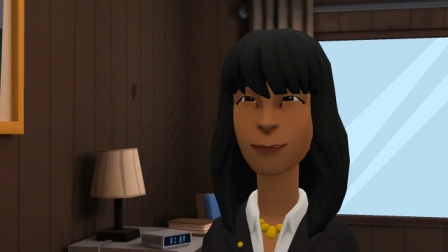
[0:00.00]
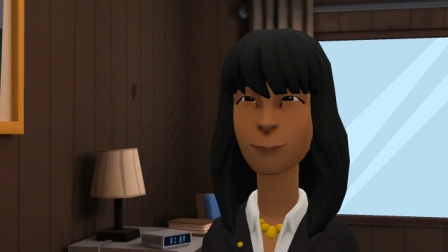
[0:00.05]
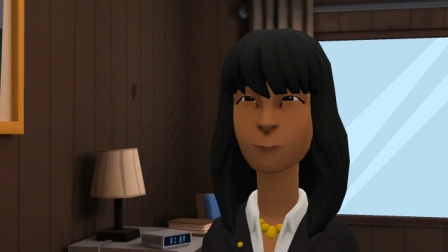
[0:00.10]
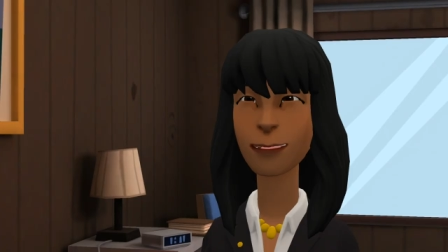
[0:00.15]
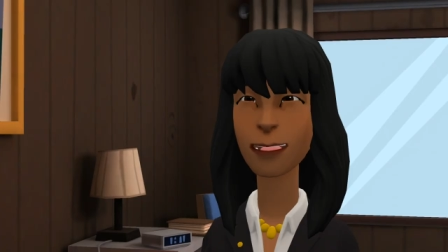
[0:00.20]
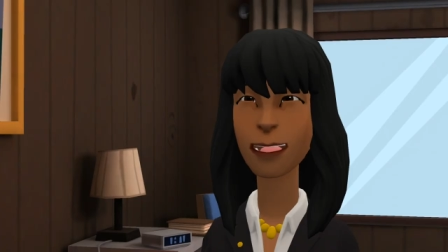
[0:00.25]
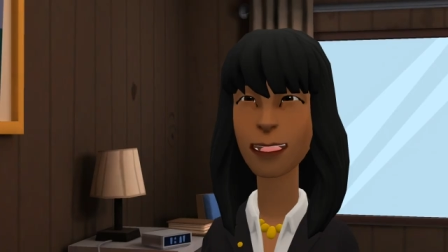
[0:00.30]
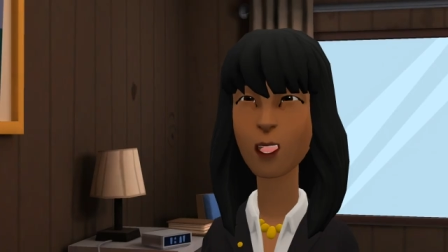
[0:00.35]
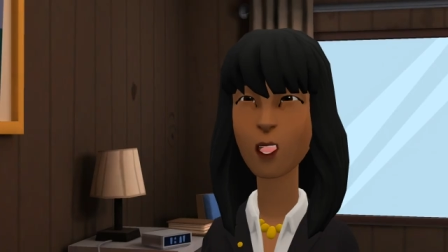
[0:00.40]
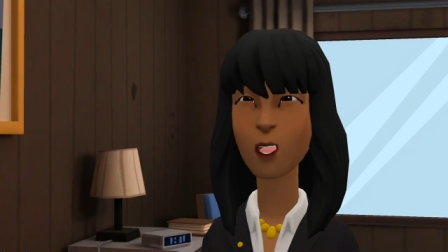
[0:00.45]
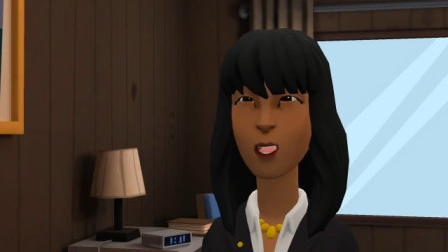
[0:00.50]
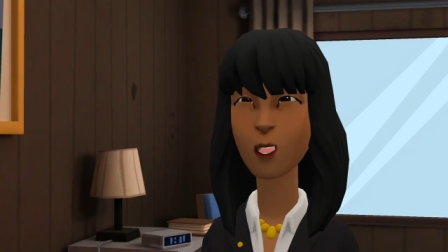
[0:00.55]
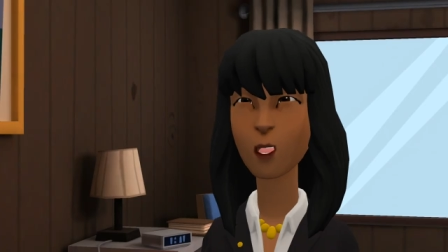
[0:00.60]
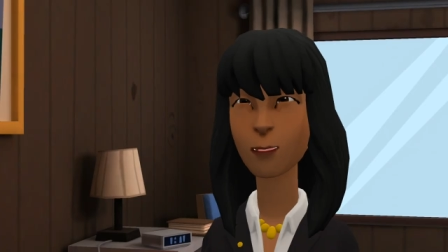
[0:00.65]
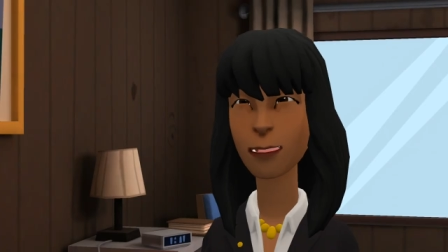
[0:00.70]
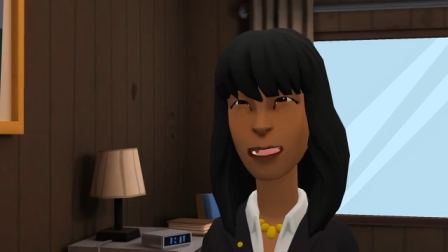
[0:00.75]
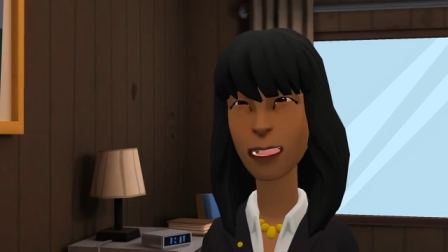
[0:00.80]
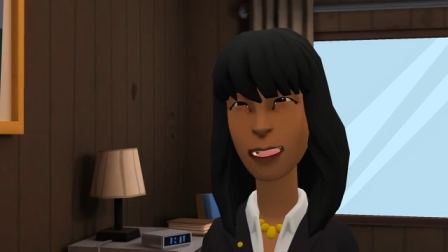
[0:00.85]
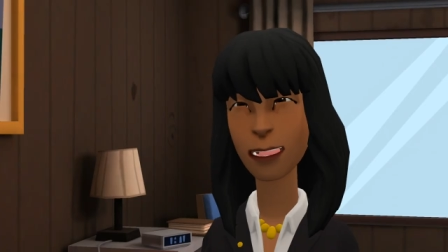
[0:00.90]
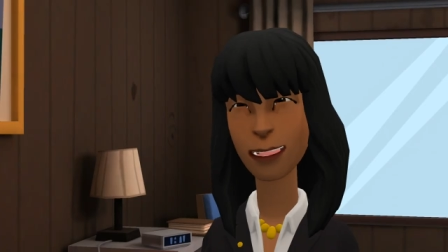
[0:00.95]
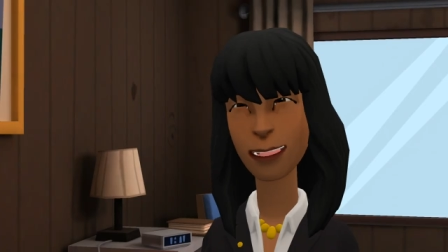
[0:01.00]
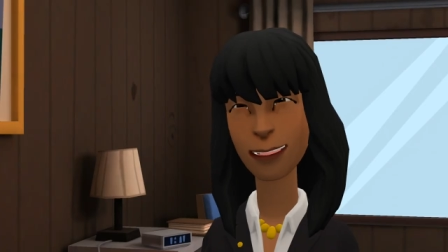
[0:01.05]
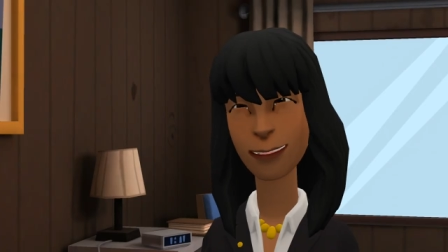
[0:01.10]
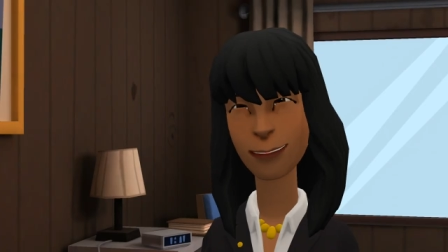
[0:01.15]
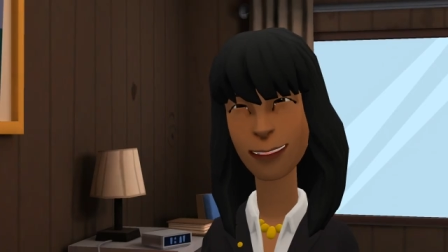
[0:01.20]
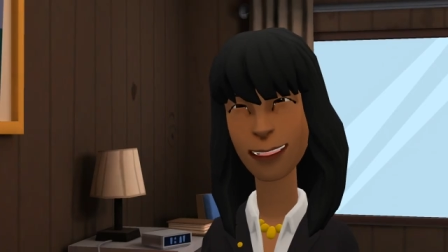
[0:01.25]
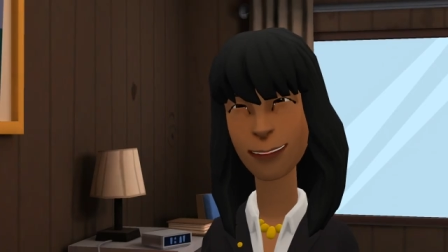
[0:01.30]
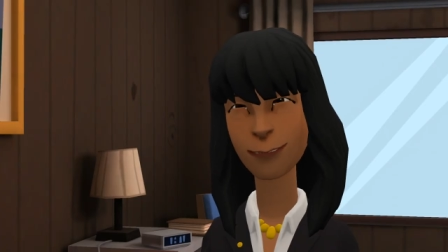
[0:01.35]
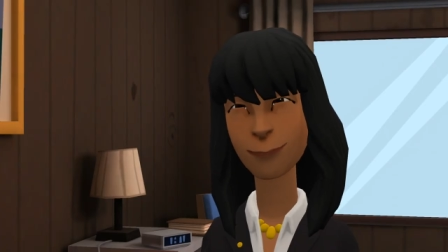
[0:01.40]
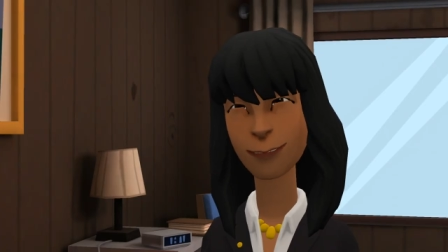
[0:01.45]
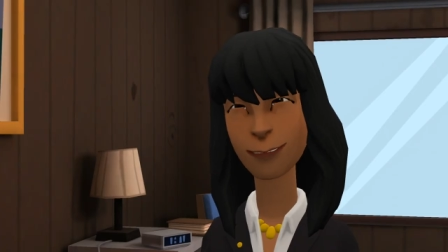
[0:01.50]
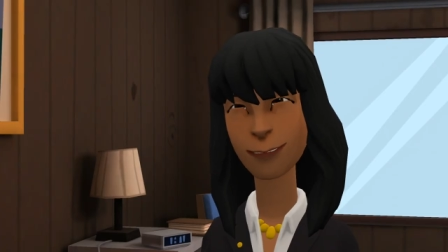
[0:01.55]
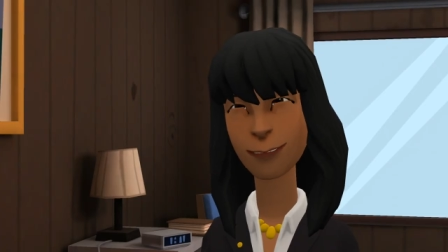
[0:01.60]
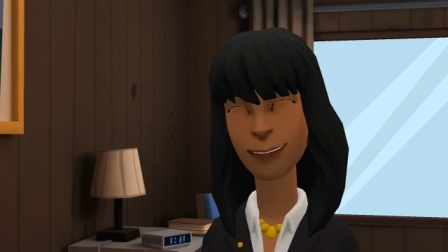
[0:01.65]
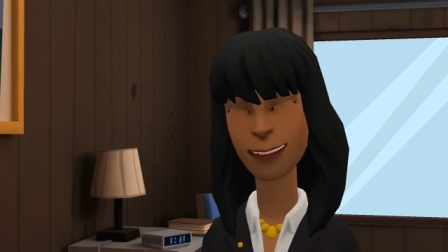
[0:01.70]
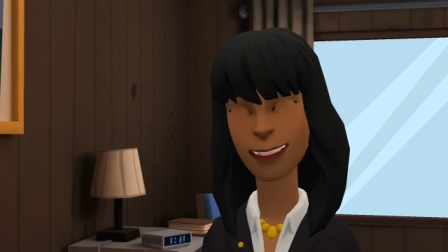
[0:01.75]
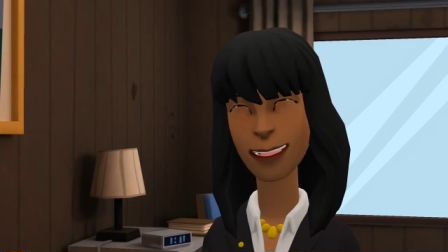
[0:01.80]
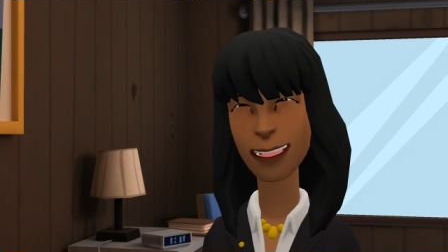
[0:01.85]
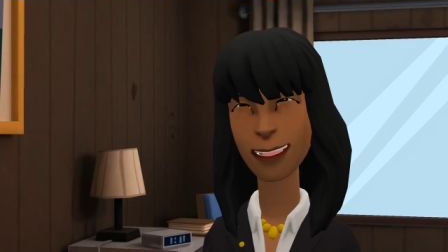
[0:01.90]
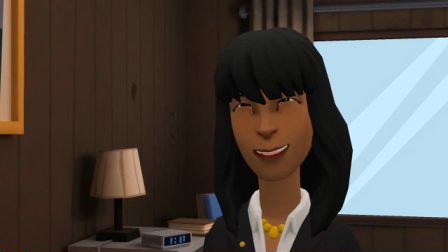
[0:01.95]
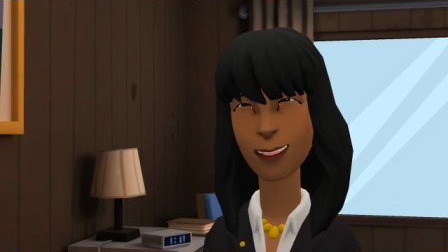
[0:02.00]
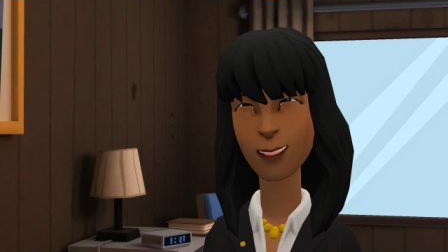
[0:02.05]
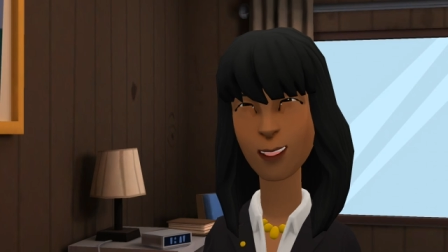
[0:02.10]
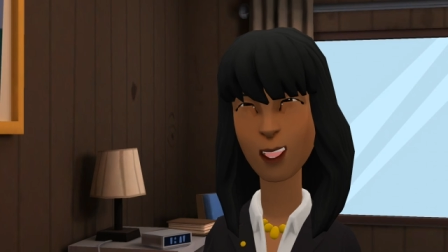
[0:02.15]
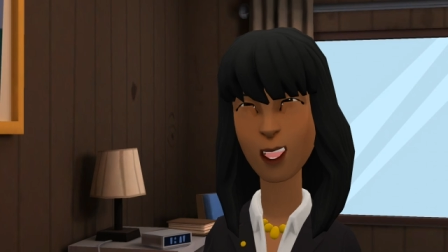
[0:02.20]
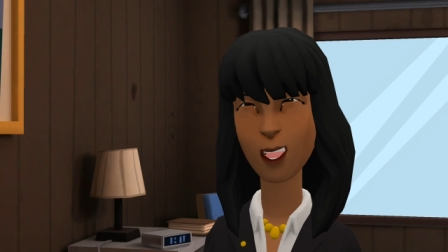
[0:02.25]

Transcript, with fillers: He's got to be handsome, I don't